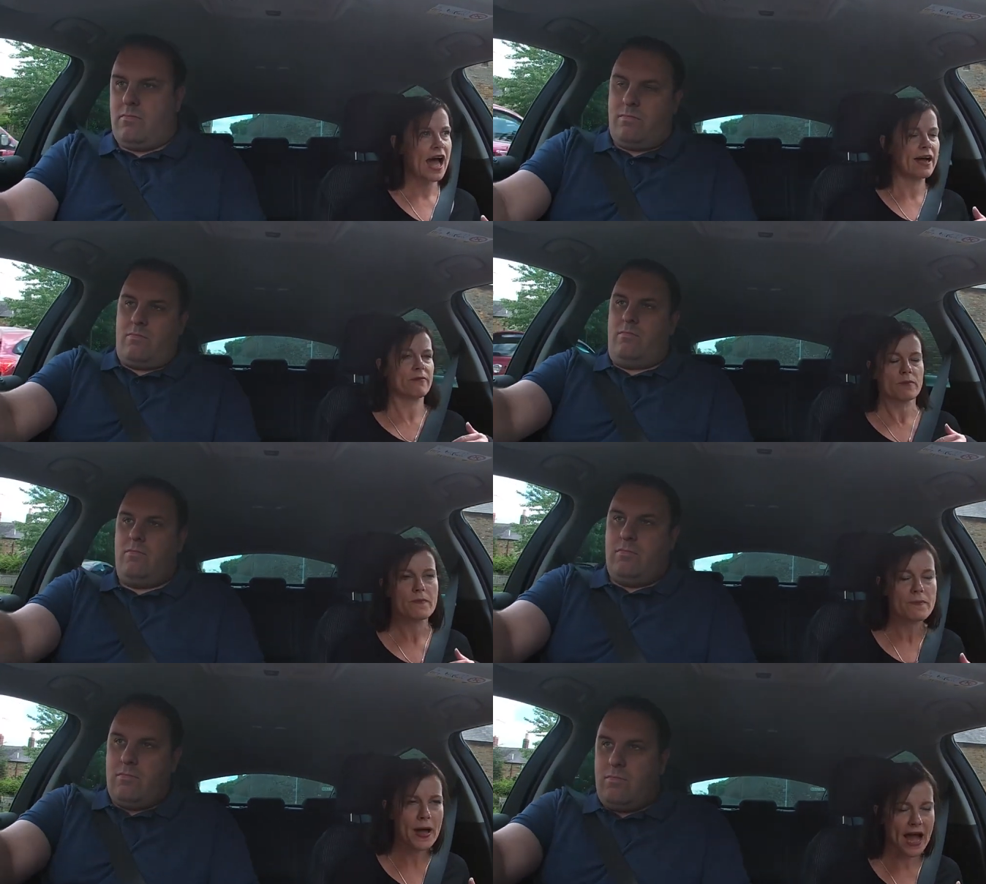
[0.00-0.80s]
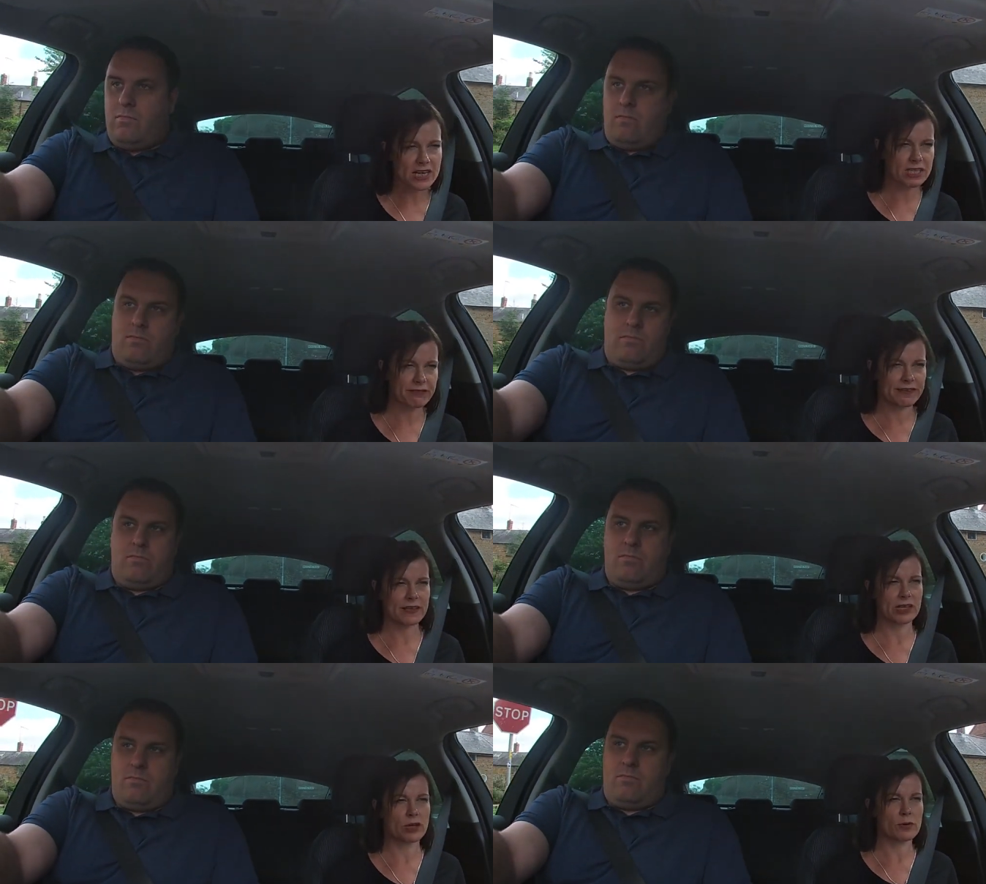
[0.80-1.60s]
Speaker 1: um, but actually
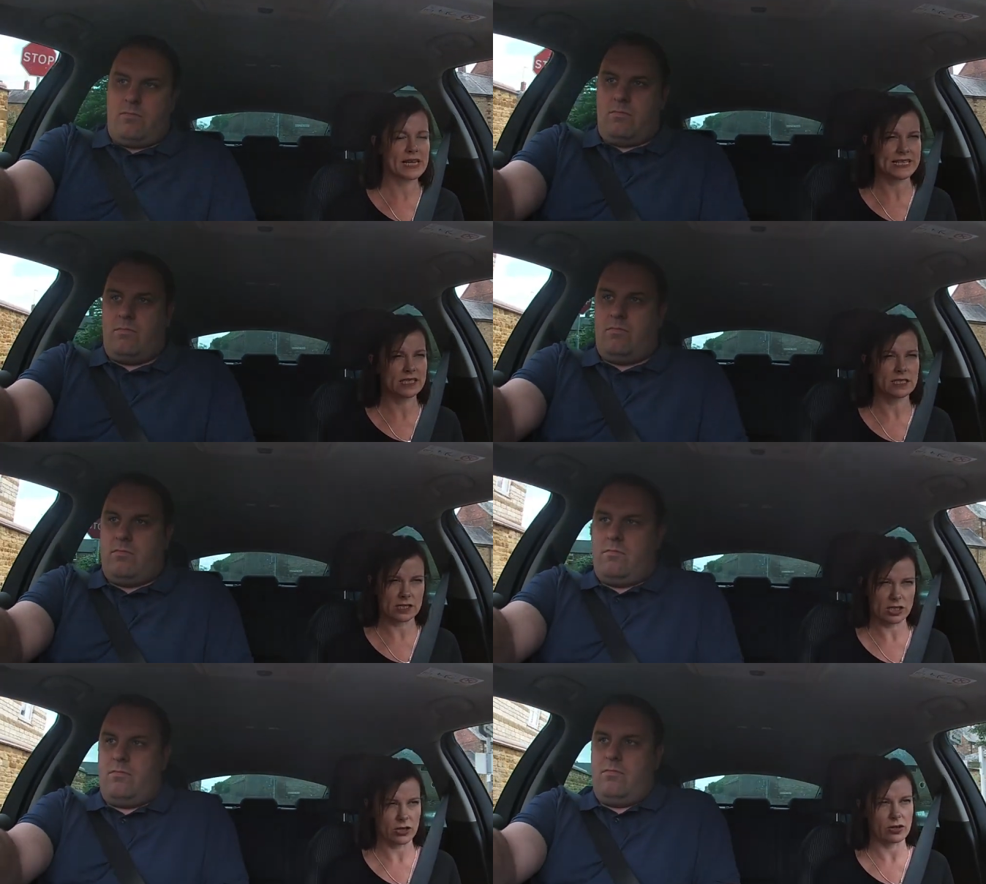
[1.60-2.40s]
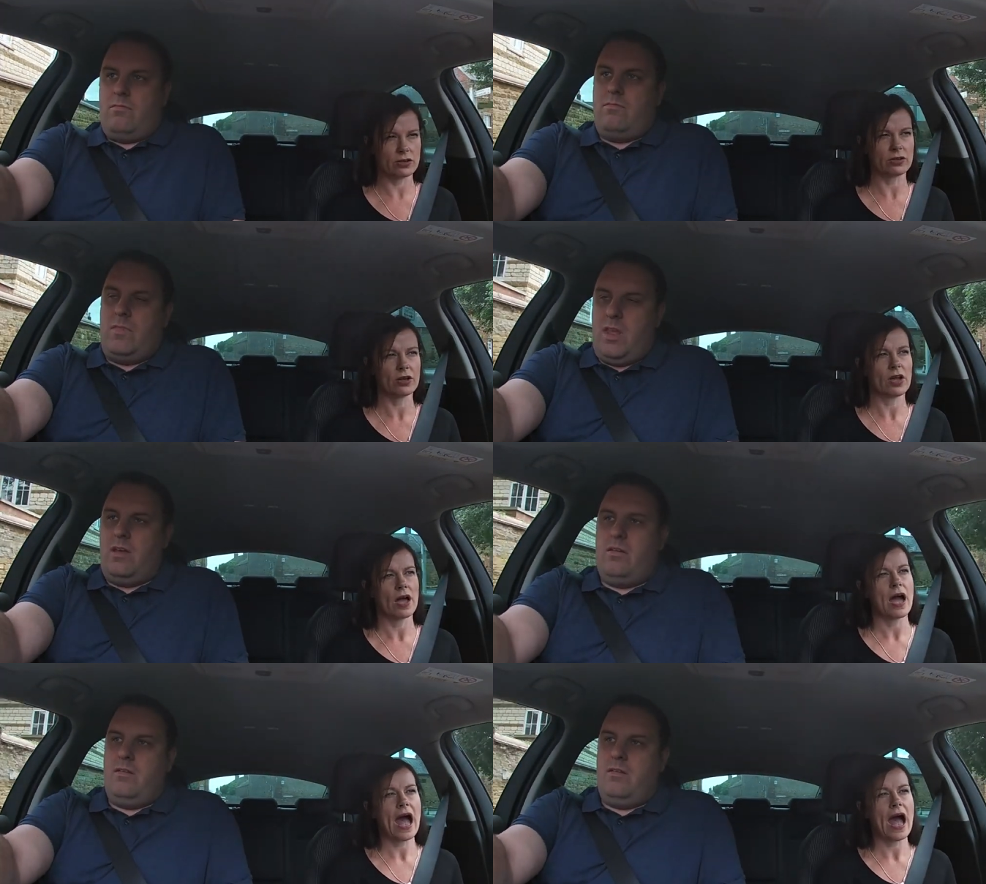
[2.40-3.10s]
feel that you were listened to. Yeah.